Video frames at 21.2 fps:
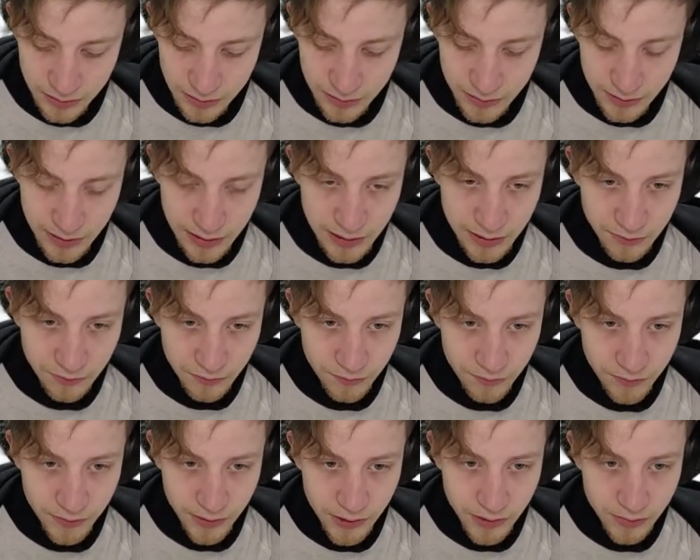a
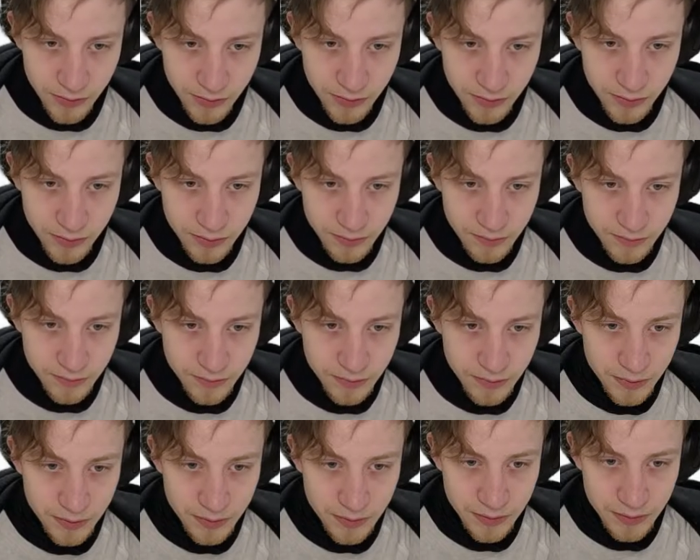few
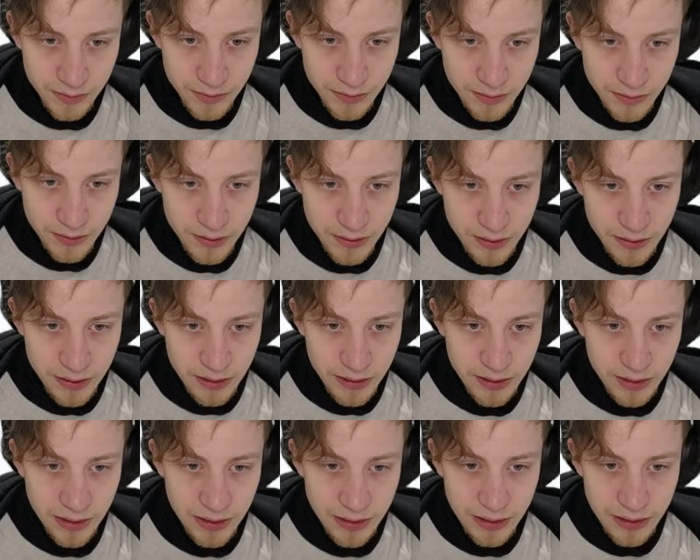
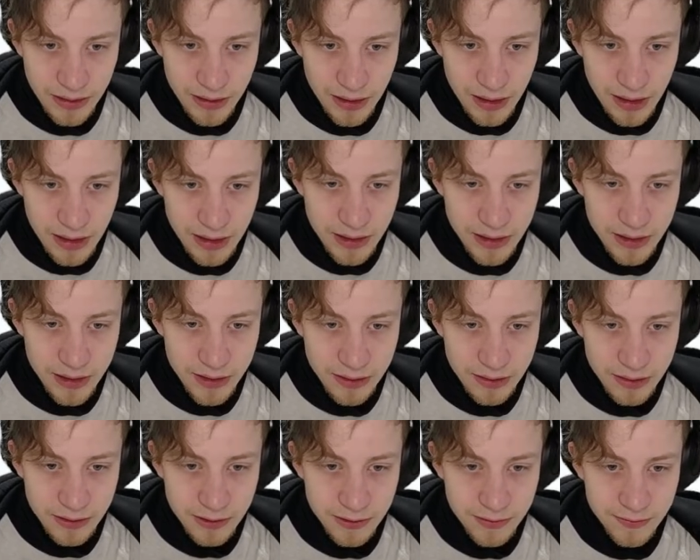
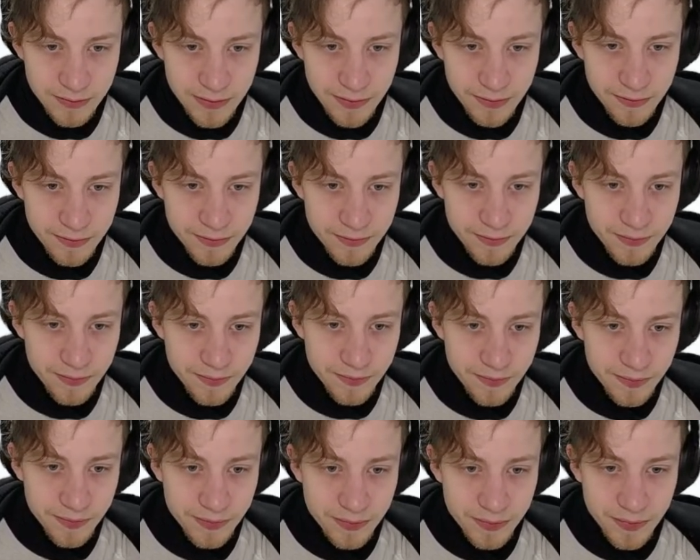interactions with
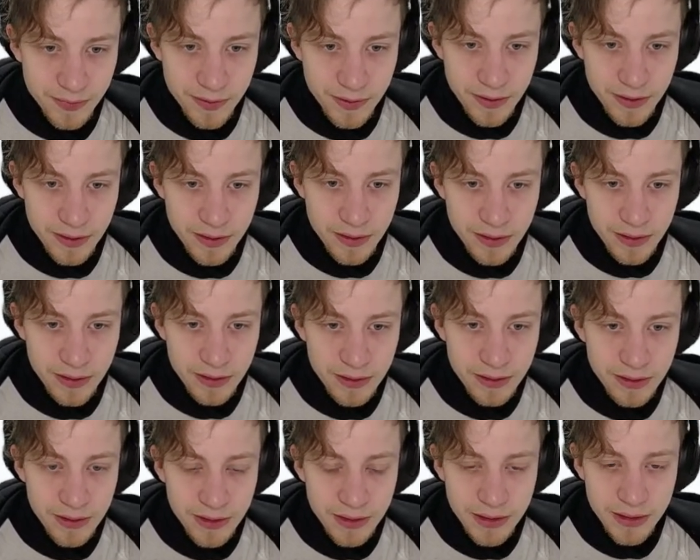
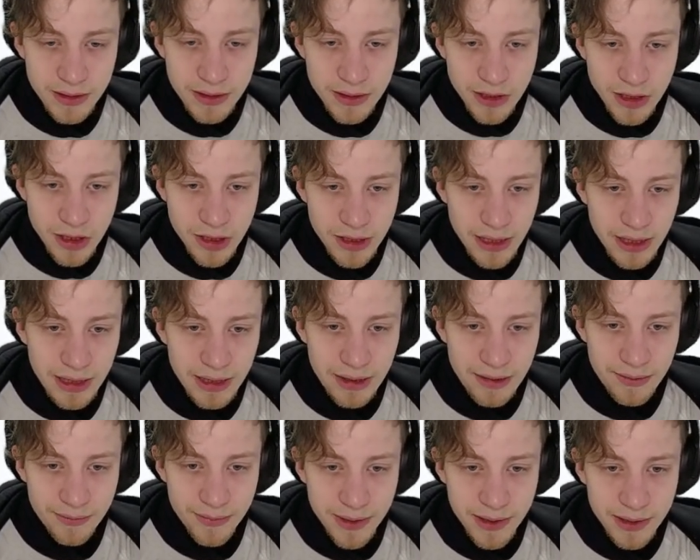each
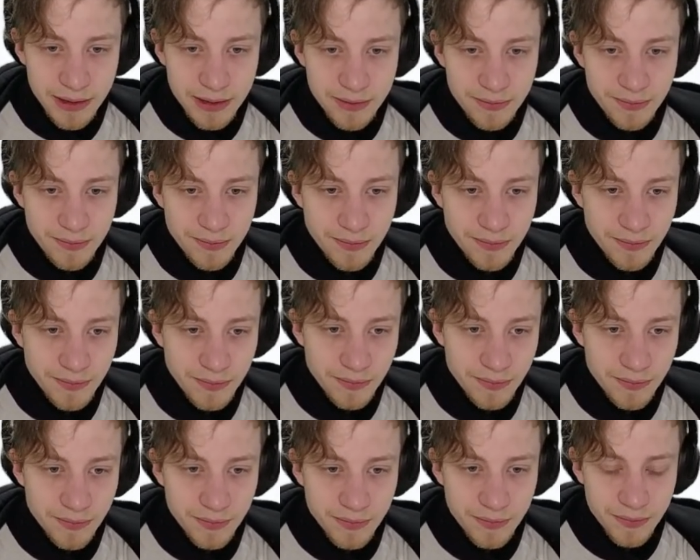animal.
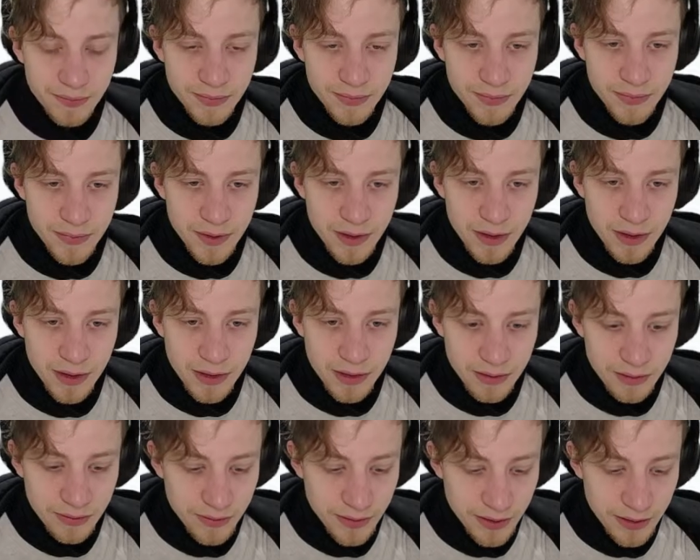
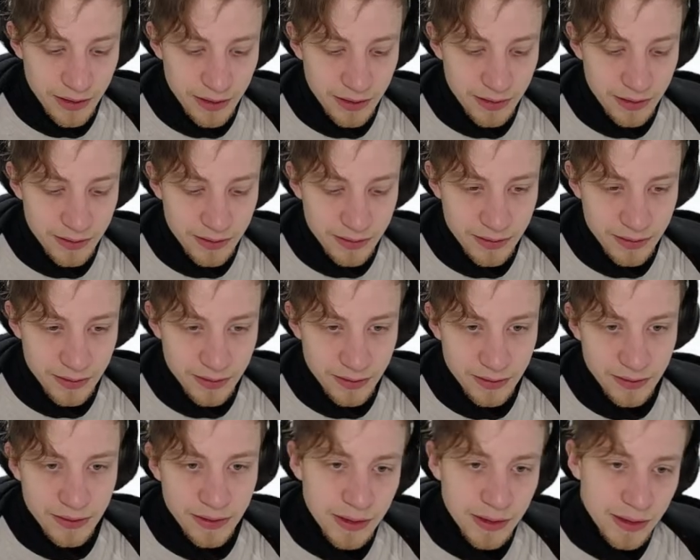What else?
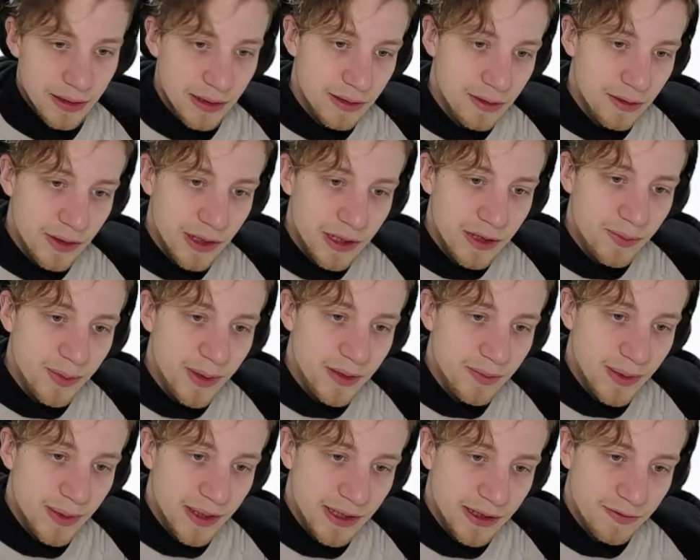But no, let's be
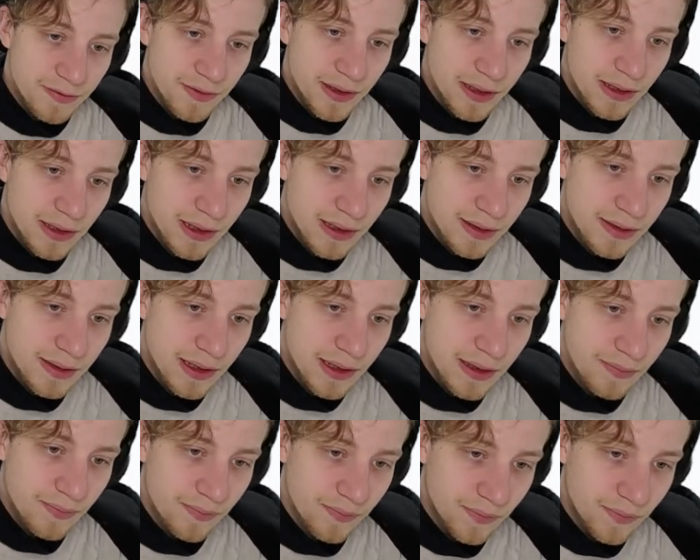specific. Let's say